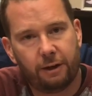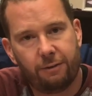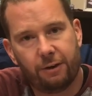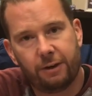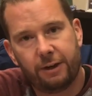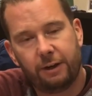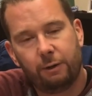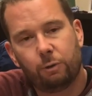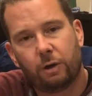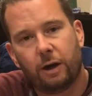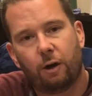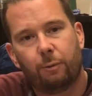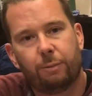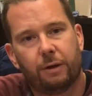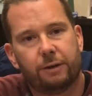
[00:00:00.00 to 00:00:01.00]
and then he will
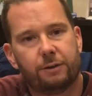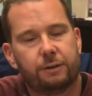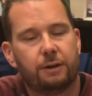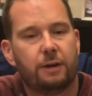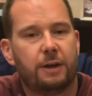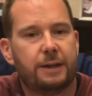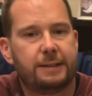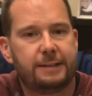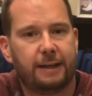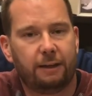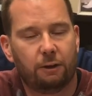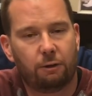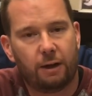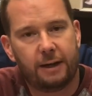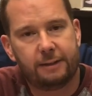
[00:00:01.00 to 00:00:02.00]
help us take
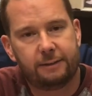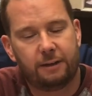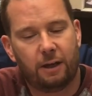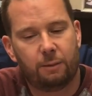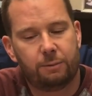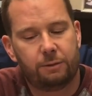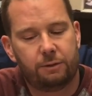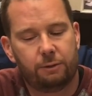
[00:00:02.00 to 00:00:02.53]
the right steps